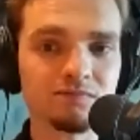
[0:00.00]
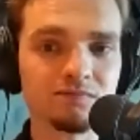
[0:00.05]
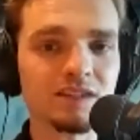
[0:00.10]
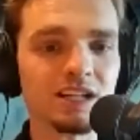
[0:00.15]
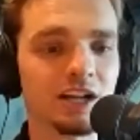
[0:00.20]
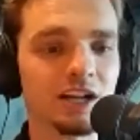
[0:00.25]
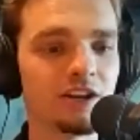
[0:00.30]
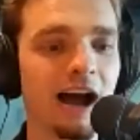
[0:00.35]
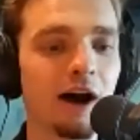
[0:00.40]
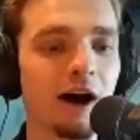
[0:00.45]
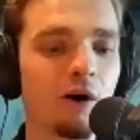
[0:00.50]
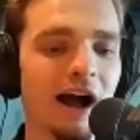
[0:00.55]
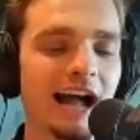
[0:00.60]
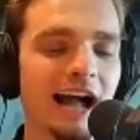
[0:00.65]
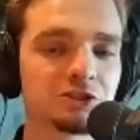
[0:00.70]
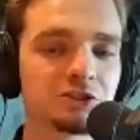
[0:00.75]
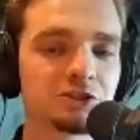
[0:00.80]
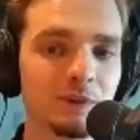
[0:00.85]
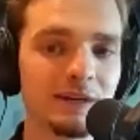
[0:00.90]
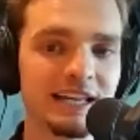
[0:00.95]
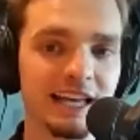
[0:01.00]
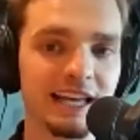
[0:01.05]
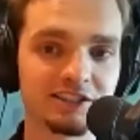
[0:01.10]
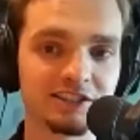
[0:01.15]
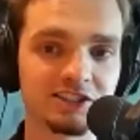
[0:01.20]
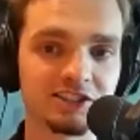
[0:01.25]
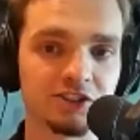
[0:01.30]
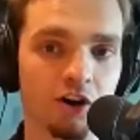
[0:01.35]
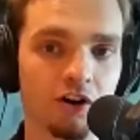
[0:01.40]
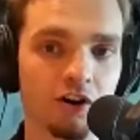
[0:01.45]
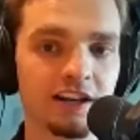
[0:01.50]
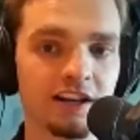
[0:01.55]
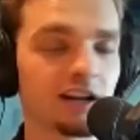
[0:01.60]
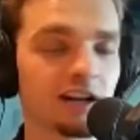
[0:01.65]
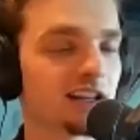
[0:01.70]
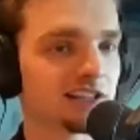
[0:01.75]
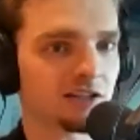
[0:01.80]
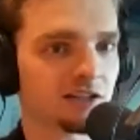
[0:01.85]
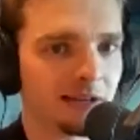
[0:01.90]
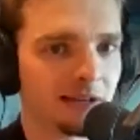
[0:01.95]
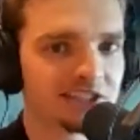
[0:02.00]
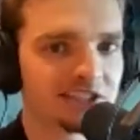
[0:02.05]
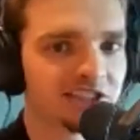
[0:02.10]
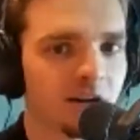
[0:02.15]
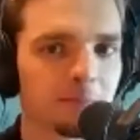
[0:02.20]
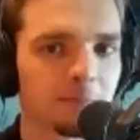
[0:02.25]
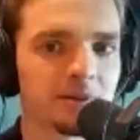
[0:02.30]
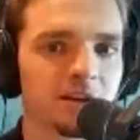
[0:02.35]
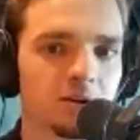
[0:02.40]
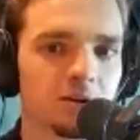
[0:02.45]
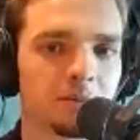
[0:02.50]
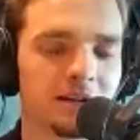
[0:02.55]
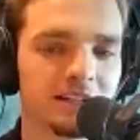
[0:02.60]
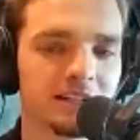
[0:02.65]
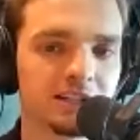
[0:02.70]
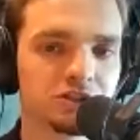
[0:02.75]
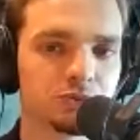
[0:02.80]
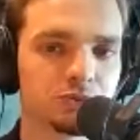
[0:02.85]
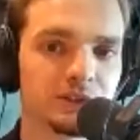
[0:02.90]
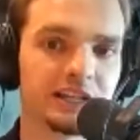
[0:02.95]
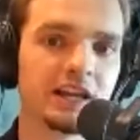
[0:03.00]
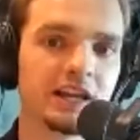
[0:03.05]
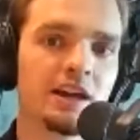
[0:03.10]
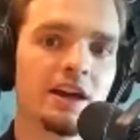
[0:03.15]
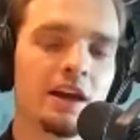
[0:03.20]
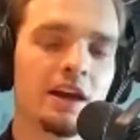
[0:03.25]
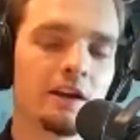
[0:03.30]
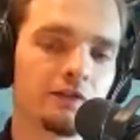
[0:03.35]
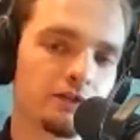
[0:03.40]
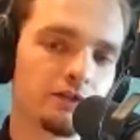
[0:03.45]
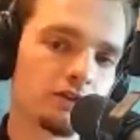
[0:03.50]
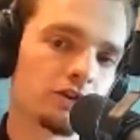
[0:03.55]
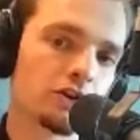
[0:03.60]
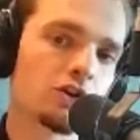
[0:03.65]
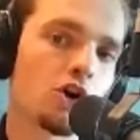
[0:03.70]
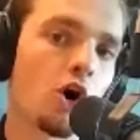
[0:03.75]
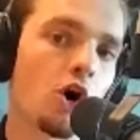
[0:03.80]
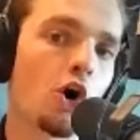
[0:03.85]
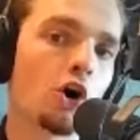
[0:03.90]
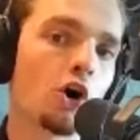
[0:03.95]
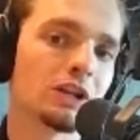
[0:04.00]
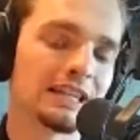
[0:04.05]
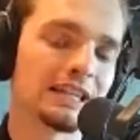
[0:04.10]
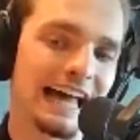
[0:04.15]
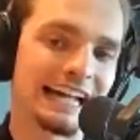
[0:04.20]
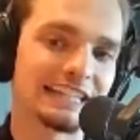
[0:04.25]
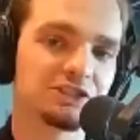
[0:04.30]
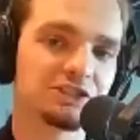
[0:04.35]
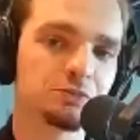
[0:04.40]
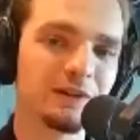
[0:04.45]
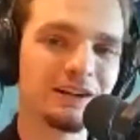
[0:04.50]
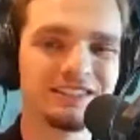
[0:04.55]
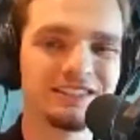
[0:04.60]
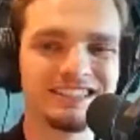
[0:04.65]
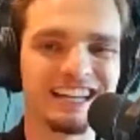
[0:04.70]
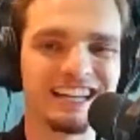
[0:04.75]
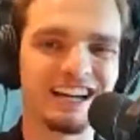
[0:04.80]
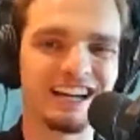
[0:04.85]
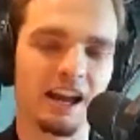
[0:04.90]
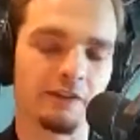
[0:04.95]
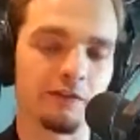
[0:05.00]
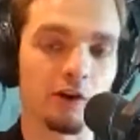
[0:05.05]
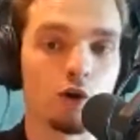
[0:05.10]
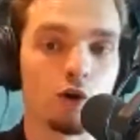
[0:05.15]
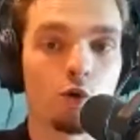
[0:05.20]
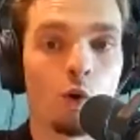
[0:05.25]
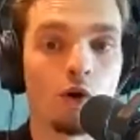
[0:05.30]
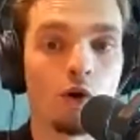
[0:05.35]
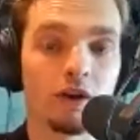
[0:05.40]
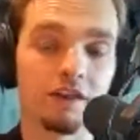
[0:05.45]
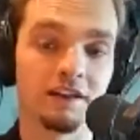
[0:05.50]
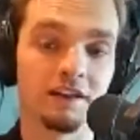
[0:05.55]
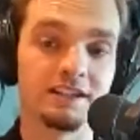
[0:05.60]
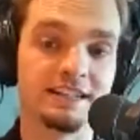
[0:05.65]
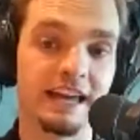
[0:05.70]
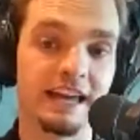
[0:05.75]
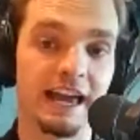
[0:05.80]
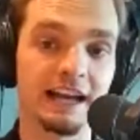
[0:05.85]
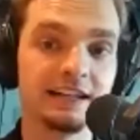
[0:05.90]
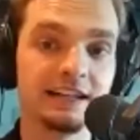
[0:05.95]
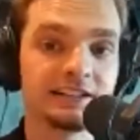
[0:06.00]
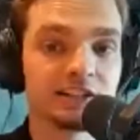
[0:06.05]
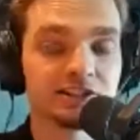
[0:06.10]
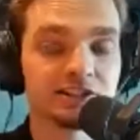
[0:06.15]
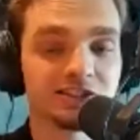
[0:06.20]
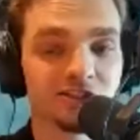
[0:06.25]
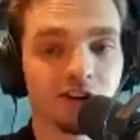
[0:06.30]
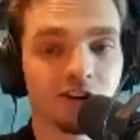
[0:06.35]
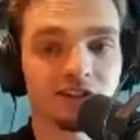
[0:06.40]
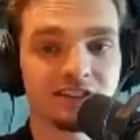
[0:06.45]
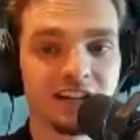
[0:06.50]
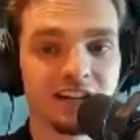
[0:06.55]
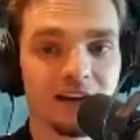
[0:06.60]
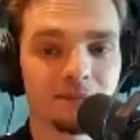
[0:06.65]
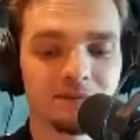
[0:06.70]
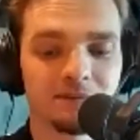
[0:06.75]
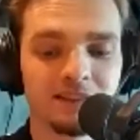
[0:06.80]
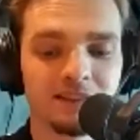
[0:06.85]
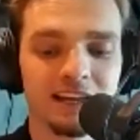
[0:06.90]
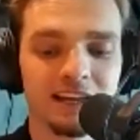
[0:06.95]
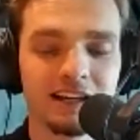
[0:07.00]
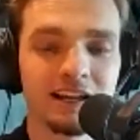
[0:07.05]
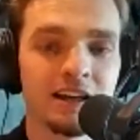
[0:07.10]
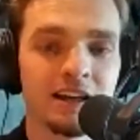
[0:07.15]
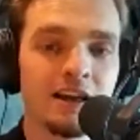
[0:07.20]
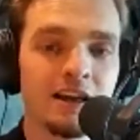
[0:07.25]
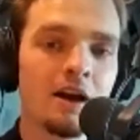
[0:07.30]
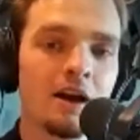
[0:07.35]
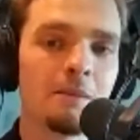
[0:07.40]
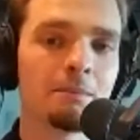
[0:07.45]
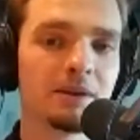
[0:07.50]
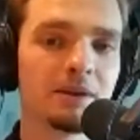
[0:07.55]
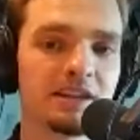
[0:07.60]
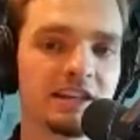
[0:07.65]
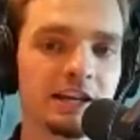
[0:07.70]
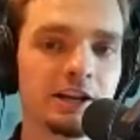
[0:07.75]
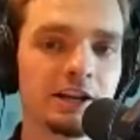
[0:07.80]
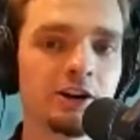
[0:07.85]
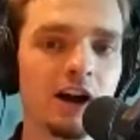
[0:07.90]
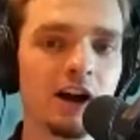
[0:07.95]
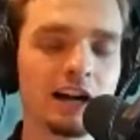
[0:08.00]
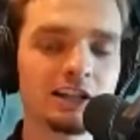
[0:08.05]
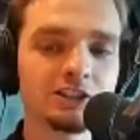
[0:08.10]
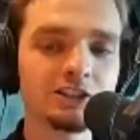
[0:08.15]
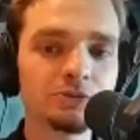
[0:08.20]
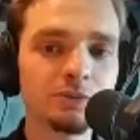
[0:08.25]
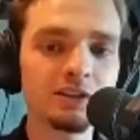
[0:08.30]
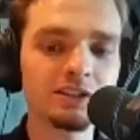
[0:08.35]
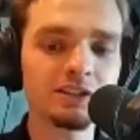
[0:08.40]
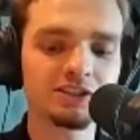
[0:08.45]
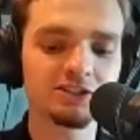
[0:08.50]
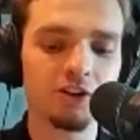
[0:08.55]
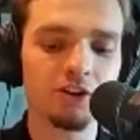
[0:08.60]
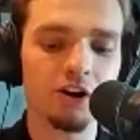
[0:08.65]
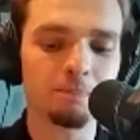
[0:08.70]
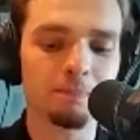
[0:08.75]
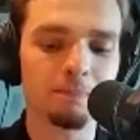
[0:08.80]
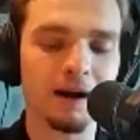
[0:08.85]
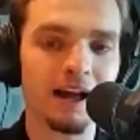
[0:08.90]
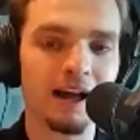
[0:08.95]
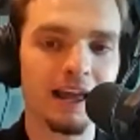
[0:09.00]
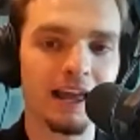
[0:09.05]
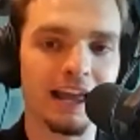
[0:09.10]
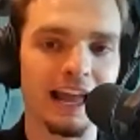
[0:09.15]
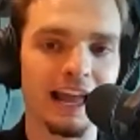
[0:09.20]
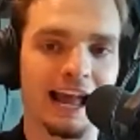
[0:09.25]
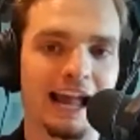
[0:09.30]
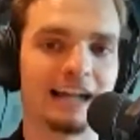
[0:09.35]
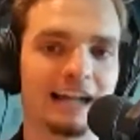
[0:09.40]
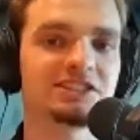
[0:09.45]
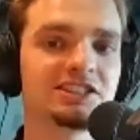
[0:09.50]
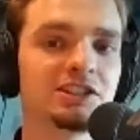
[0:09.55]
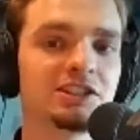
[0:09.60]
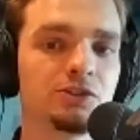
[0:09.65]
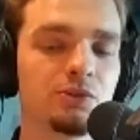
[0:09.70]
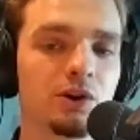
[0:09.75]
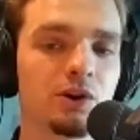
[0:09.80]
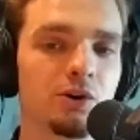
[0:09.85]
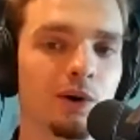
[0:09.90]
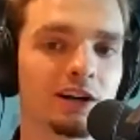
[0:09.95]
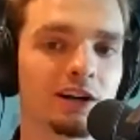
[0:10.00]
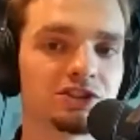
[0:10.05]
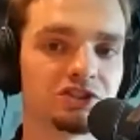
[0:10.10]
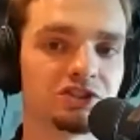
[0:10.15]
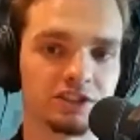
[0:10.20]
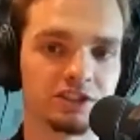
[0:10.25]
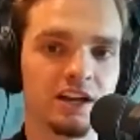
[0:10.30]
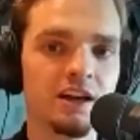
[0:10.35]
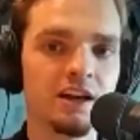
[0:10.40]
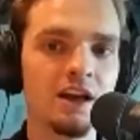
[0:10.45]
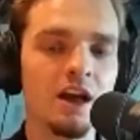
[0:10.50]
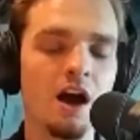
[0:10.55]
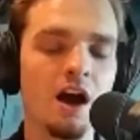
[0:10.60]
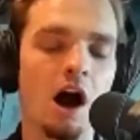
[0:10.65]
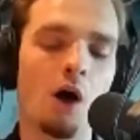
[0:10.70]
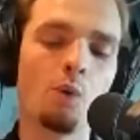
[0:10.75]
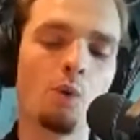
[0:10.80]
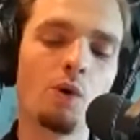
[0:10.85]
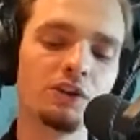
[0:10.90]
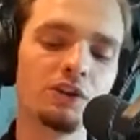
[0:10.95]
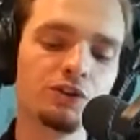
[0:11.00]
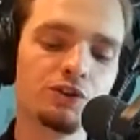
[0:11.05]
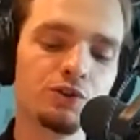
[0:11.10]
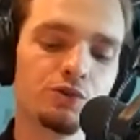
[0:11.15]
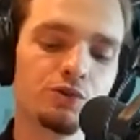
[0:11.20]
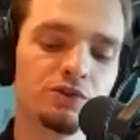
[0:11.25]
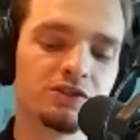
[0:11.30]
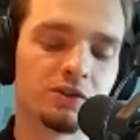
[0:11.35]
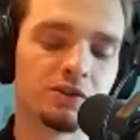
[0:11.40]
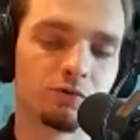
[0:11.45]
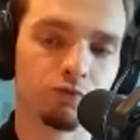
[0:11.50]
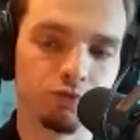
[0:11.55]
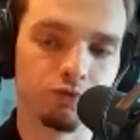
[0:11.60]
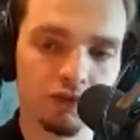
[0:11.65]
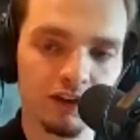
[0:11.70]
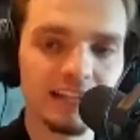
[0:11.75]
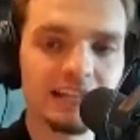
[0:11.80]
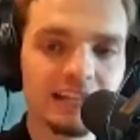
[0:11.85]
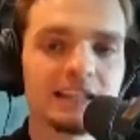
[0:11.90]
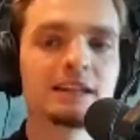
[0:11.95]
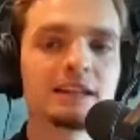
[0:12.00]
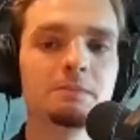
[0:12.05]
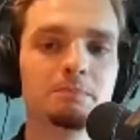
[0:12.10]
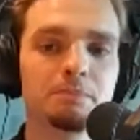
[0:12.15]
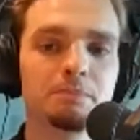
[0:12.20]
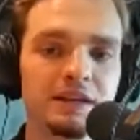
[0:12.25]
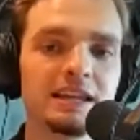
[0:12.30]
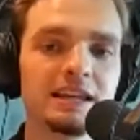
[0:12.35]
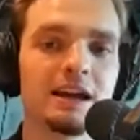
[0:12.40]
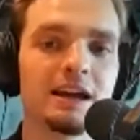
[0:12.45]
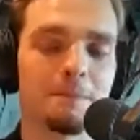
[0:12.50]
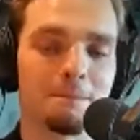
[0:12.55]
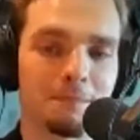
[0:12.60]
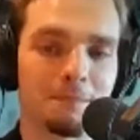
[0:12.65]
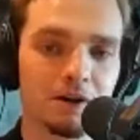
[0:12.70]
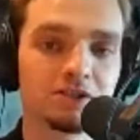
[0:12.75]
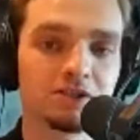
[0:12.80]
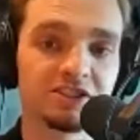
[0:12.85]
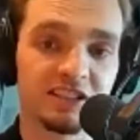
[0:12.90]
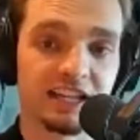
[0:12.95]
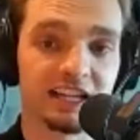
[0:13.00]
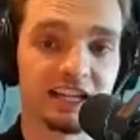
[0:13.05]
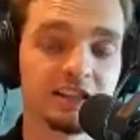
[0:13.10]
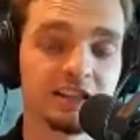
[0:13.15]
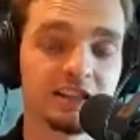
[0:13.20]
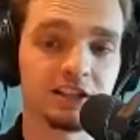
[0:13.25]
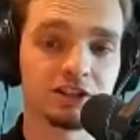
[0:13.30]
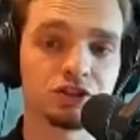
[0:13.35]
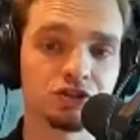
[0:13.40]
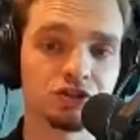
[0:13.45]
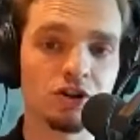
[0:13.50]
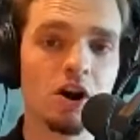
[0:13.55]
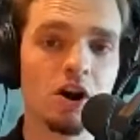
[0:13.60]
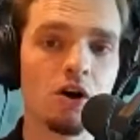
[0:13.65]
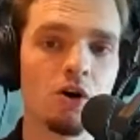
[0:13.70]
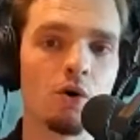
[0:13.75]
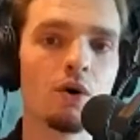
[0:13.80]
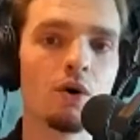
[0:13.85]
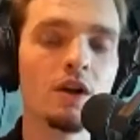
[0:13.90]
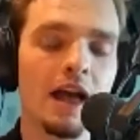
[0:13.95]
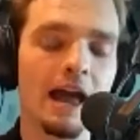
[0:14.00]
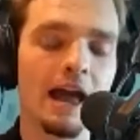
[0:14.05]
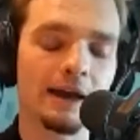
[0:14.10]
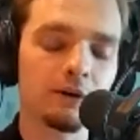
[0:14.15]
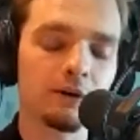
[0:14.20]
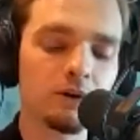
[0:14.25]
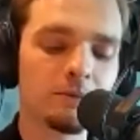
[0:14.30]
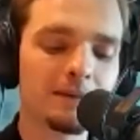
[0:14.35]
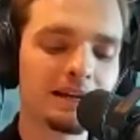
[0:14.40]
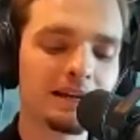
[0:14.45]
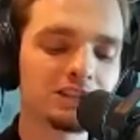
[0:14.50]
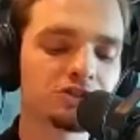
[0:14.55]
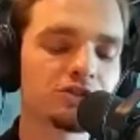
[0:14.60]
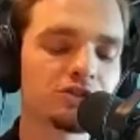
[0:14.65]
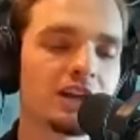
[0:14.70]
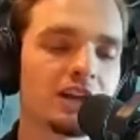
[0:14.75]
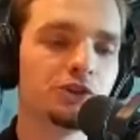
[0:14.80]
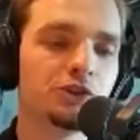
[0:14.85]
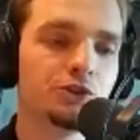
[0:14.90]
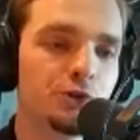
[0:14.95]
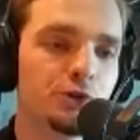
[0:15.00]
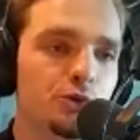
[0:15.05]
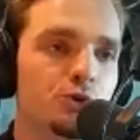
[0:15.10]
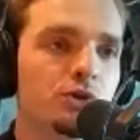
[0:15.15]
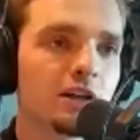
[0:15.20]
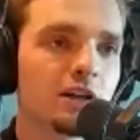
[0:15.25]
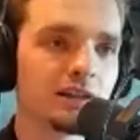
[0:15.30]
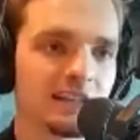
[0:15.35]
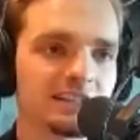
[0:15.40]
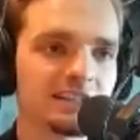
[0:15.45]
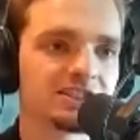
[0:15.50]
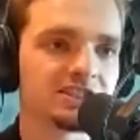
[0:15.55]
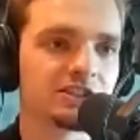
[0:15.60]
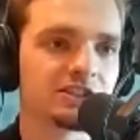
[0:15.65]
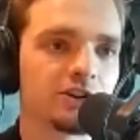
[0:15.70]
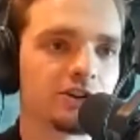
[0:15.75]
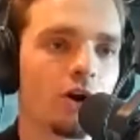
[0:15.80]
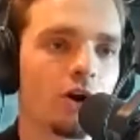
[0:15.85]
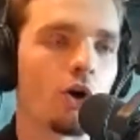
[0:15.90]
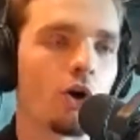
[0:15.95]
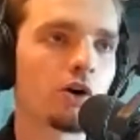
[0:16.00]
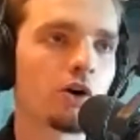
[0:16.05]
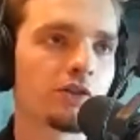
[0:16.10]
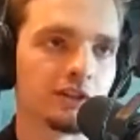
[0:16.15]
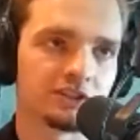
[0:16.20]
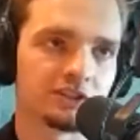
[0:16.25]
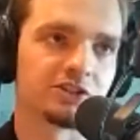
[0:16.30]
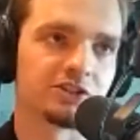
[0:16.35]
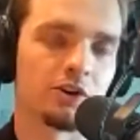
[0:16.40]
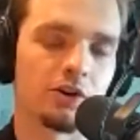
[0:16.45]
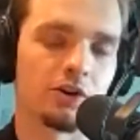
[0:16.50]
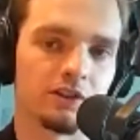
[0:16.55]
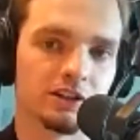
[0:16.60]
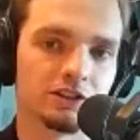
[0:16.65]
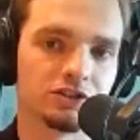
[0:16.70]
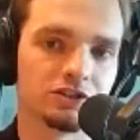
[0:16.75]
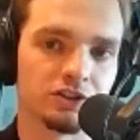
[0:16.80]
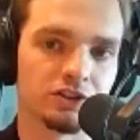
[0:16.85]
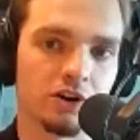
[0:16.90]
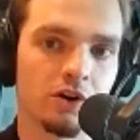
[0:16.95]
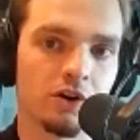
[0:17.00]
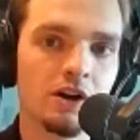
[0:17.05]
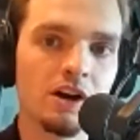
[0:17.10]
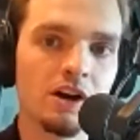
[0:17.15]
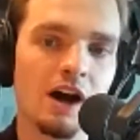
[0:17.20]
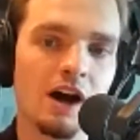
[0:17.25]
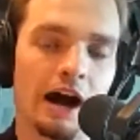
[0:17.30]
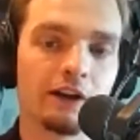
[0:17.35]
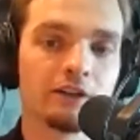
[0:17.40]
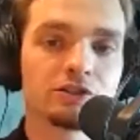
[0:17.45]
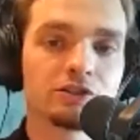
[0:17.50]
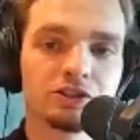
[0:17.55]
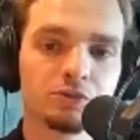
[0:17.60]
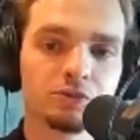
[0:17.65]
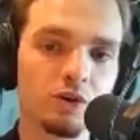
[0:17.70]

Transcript: Now, as we get started, I like to mix it up a little bit each week. If you recall, last week did kind of a quote of the day to start type thing. But here, I just want to start by asking you a question. I want you to really be immersed in this show, and I want to make sure that you, the listener, are the star of this show. I don't just want